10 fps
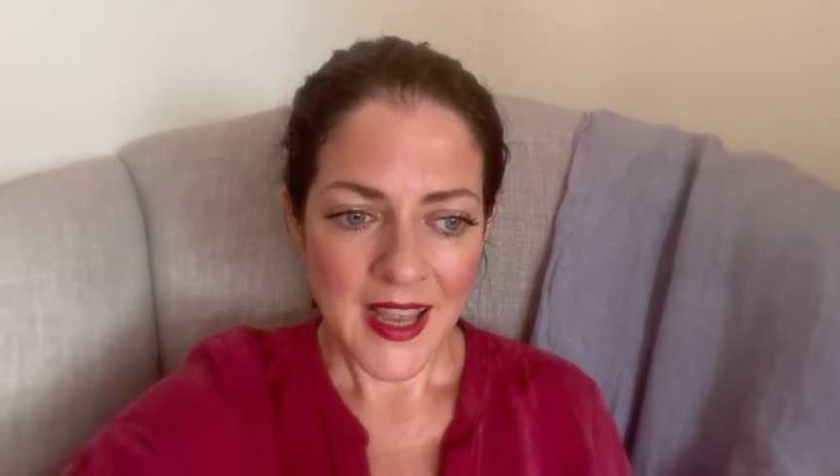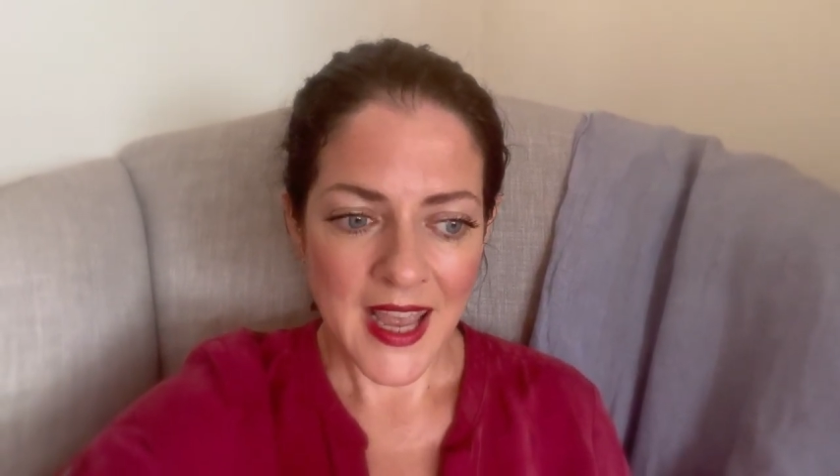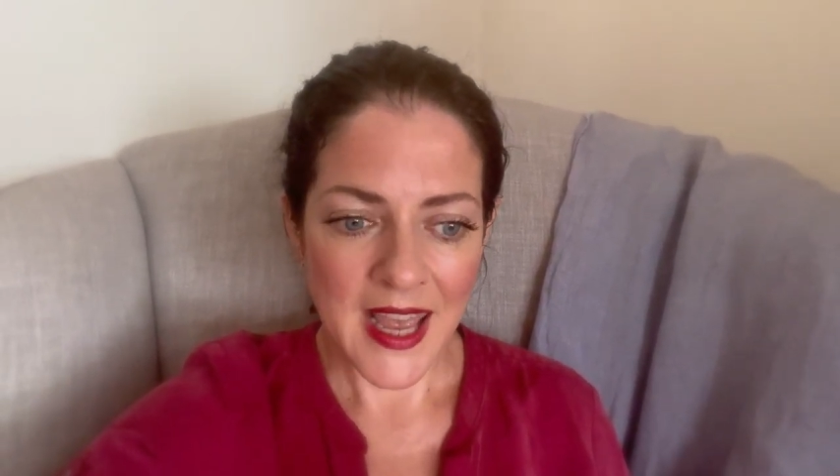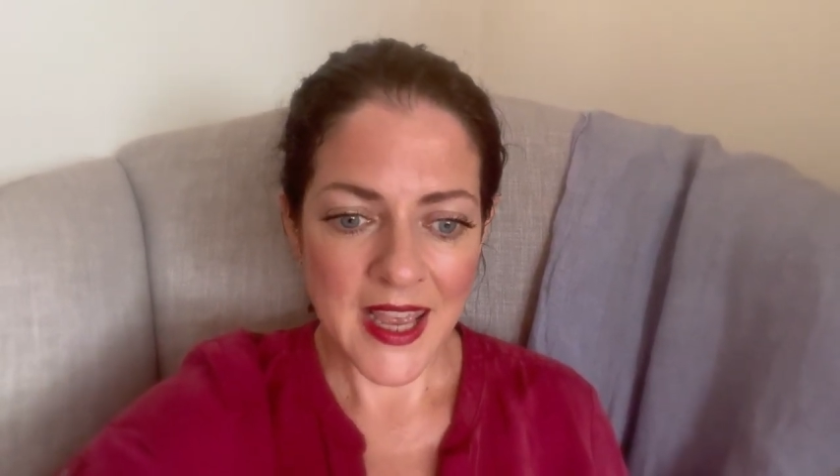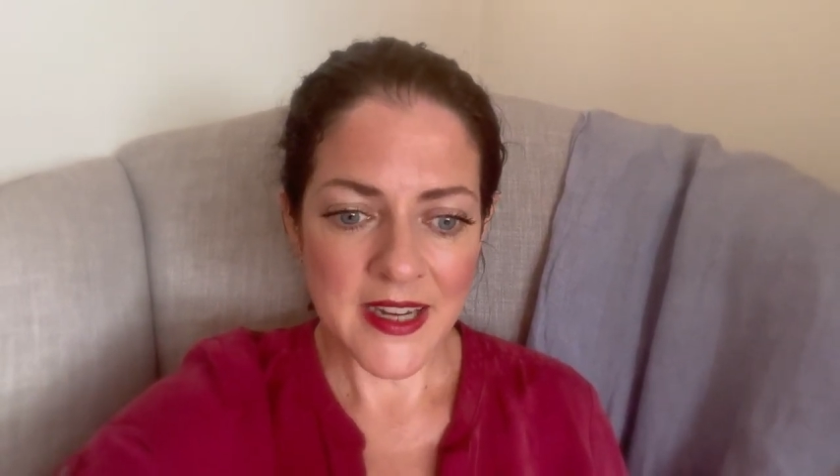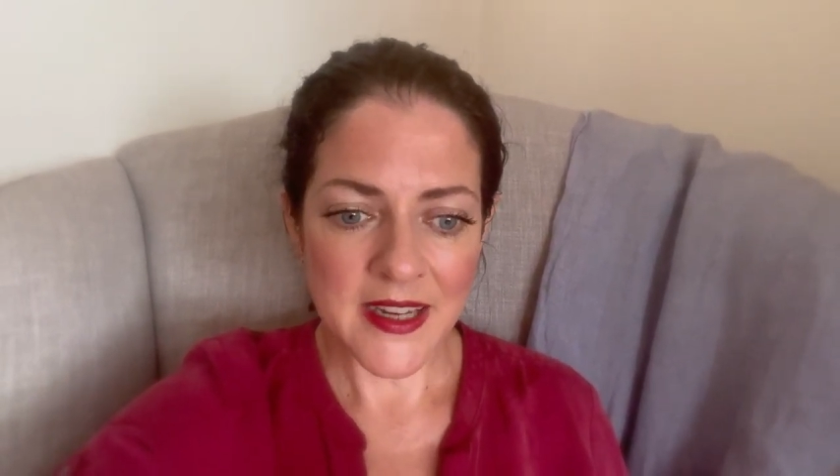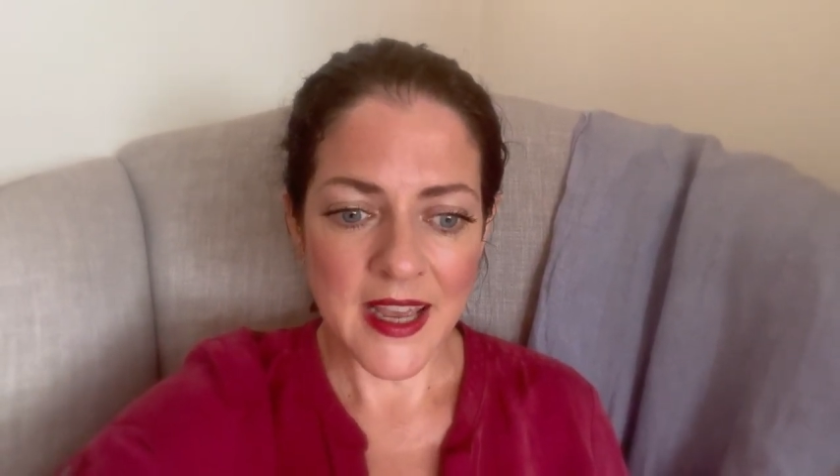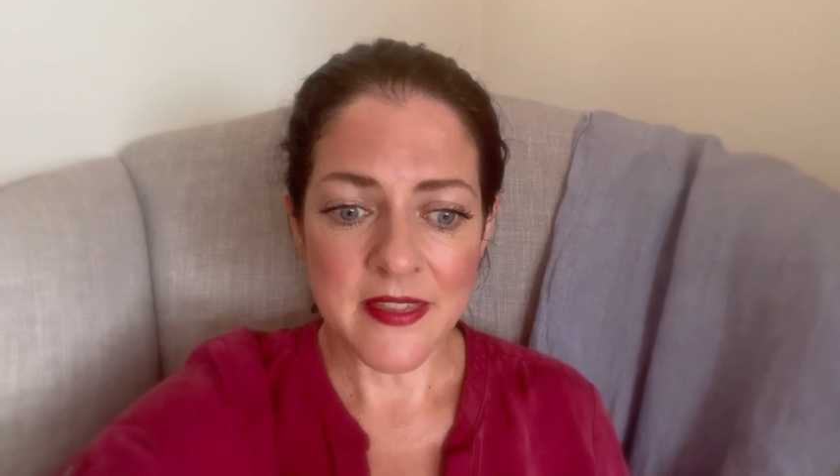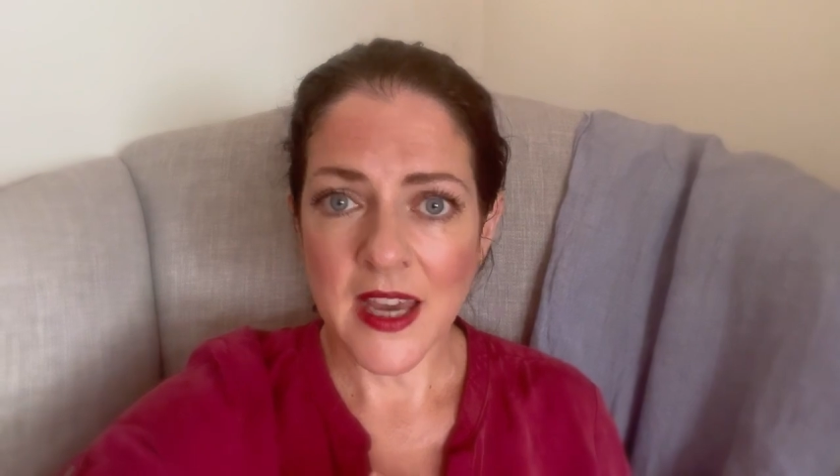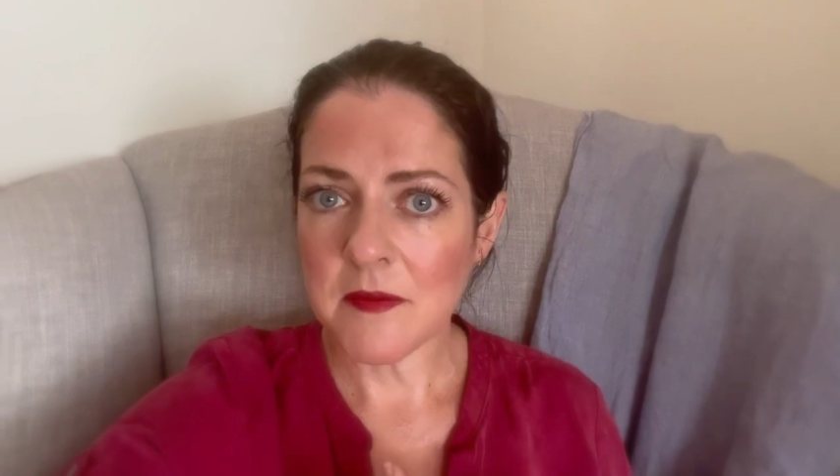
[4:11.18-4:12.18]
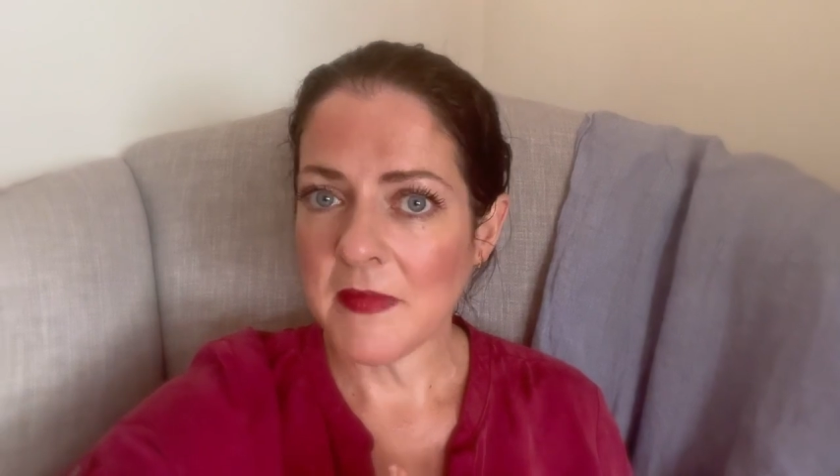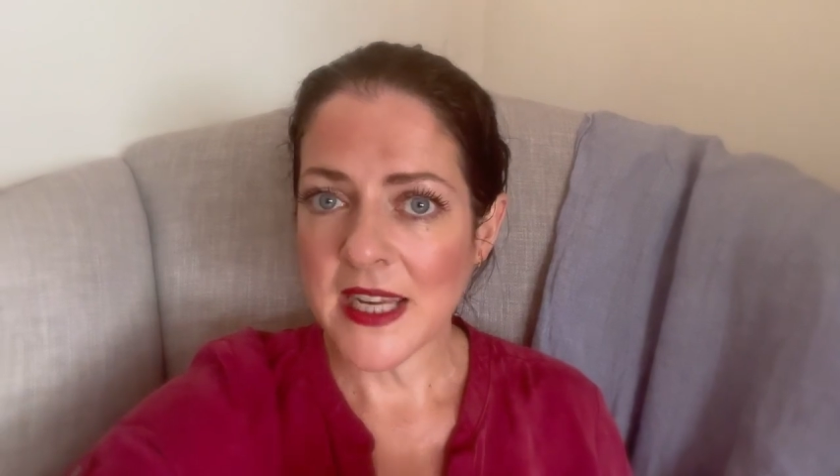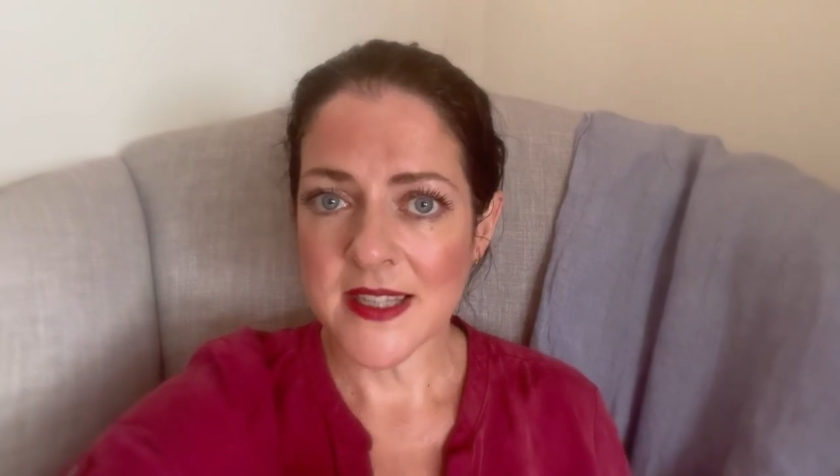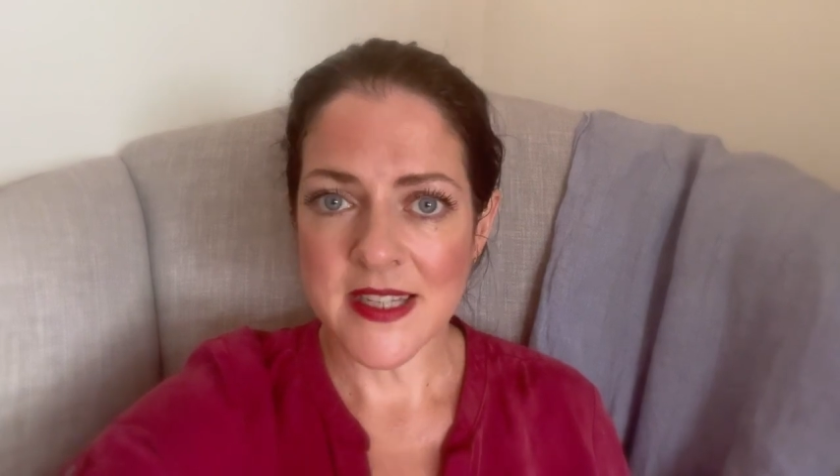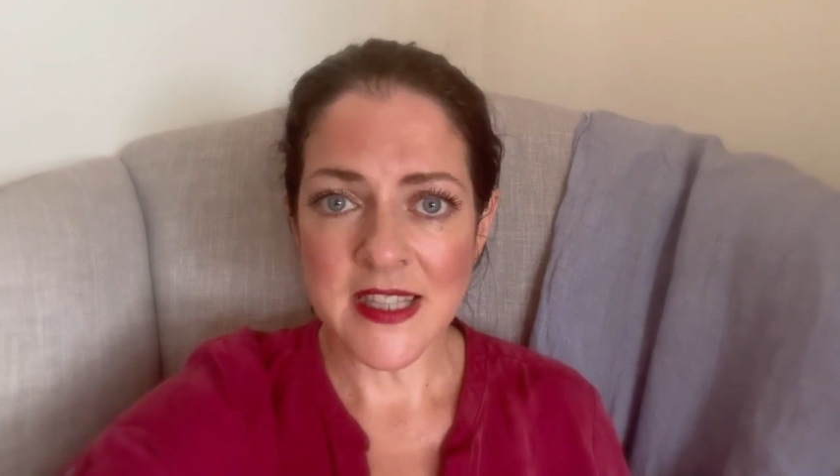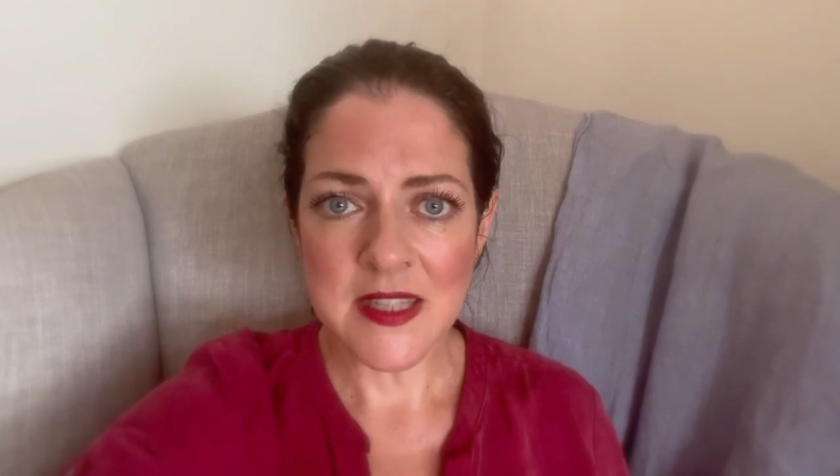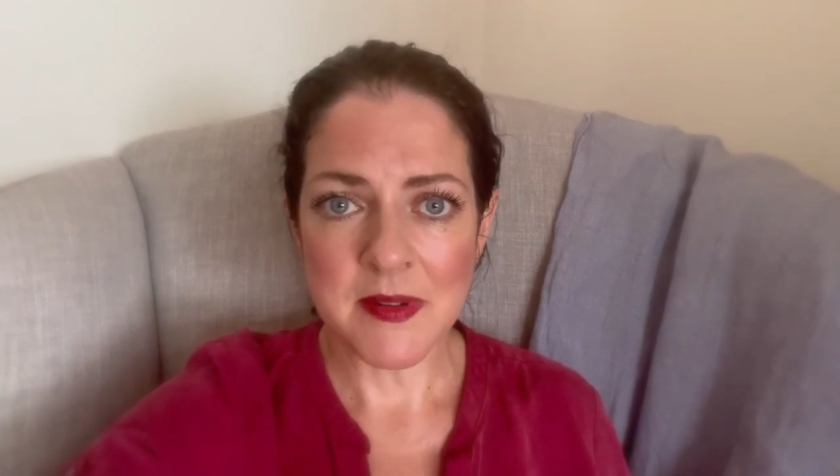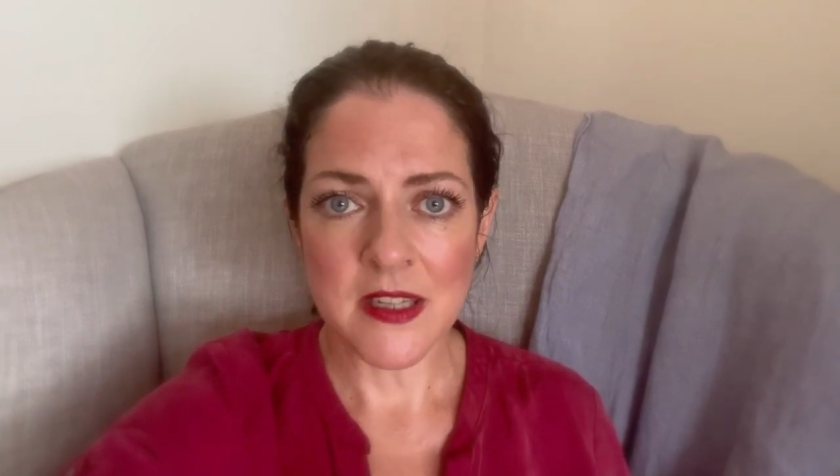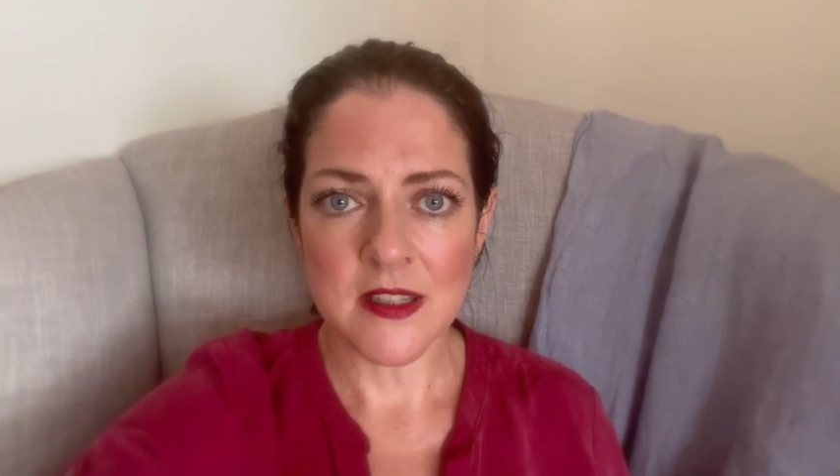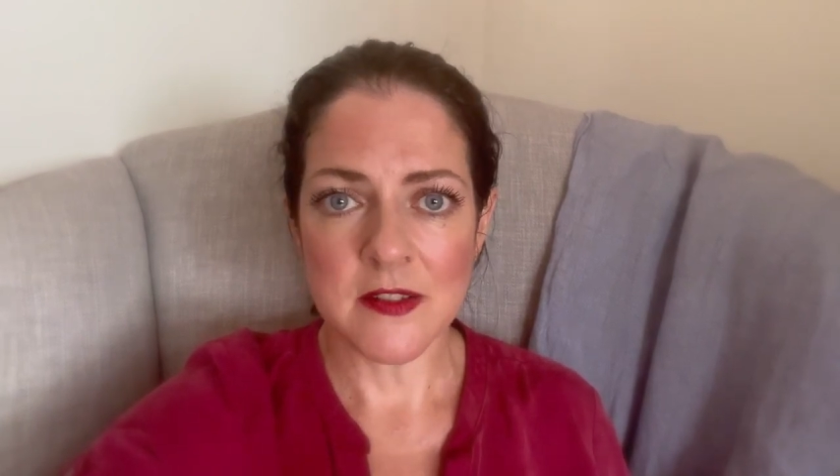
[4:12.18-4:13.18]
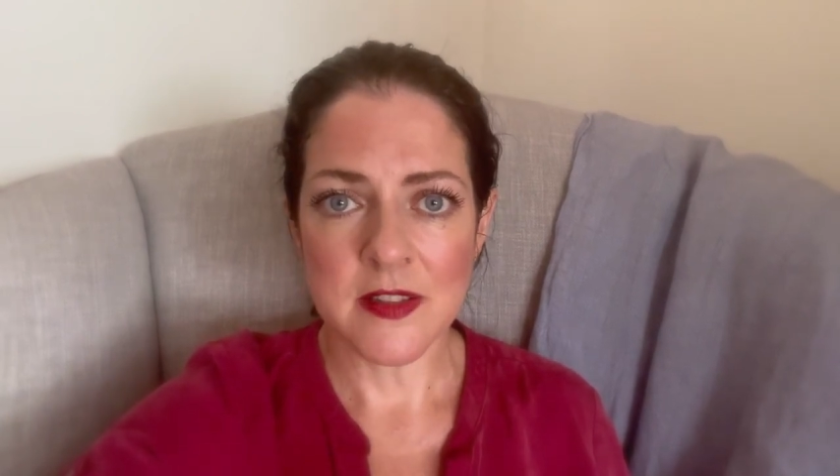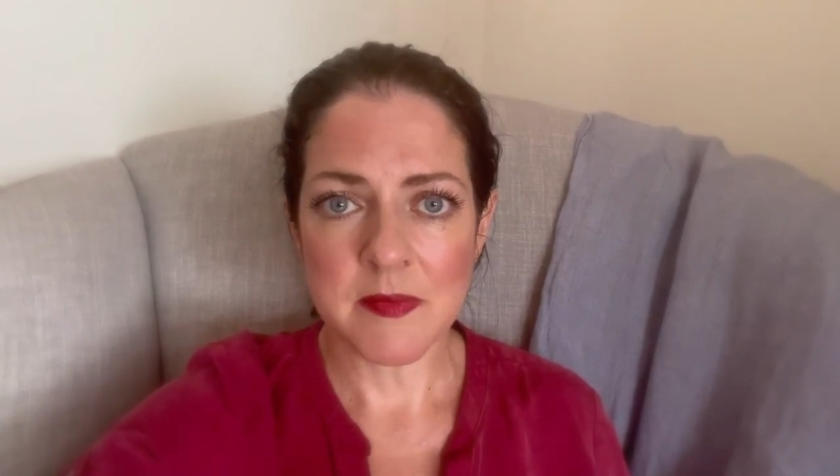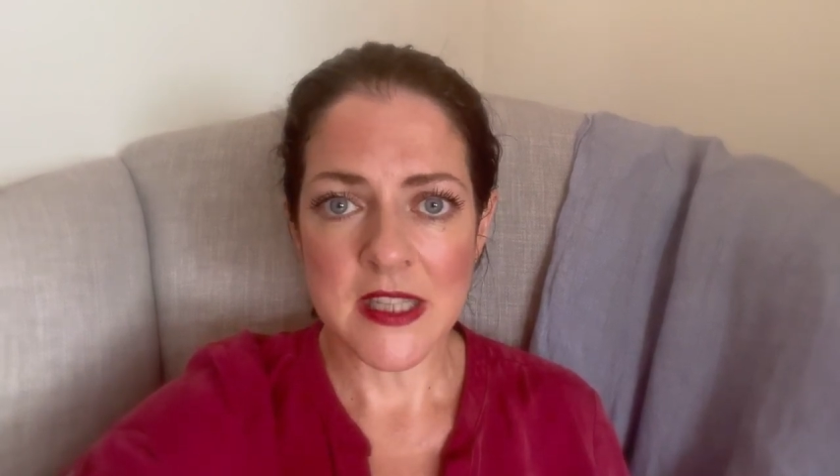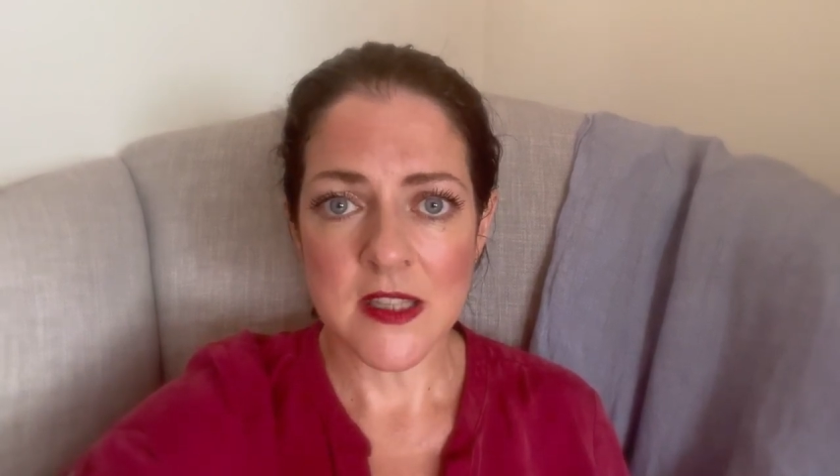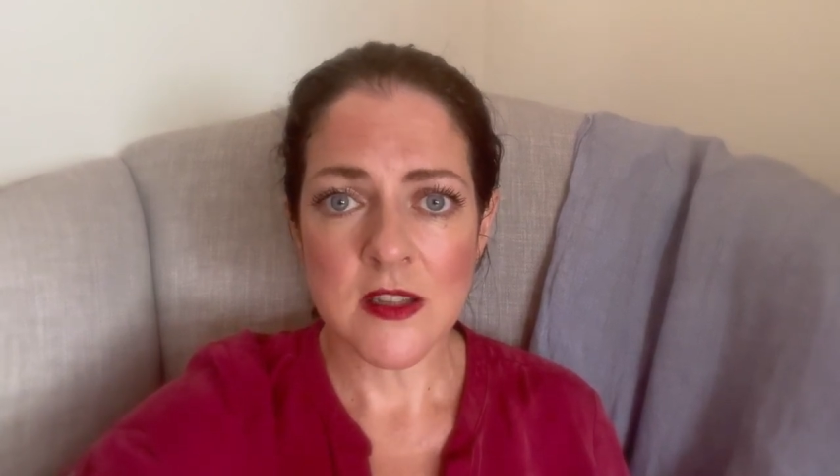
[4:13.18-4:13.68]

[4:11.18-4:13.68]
and that makes sense because you've spent